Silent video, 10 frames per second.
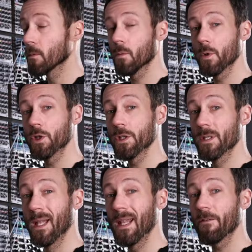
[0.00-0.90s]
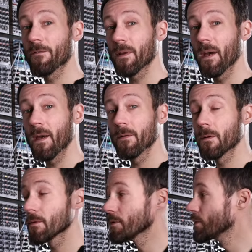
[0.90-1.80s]
which is the left
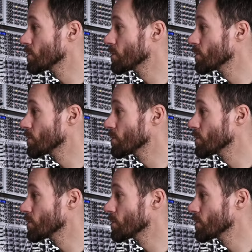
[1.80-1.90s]
and the